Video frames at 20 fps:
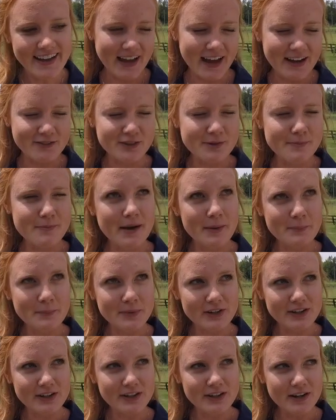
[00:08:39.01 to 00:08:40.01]
I
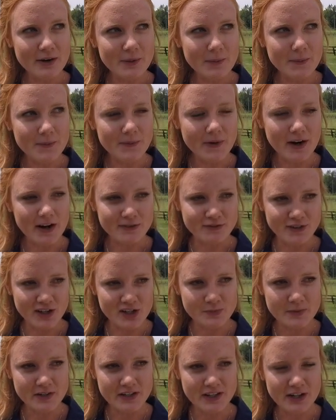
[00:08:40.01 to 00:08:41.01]
remember our
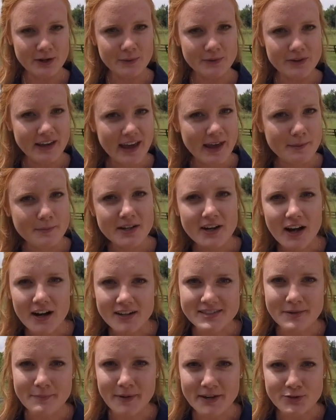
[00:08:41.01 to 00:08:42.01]
freshman year when you came and
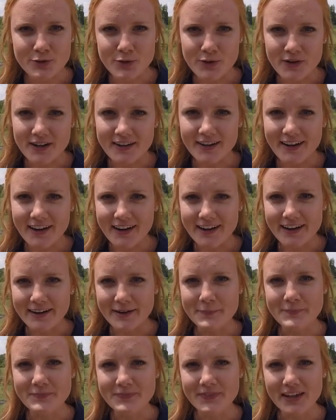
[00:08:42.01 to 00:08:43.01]
knocked on my door um,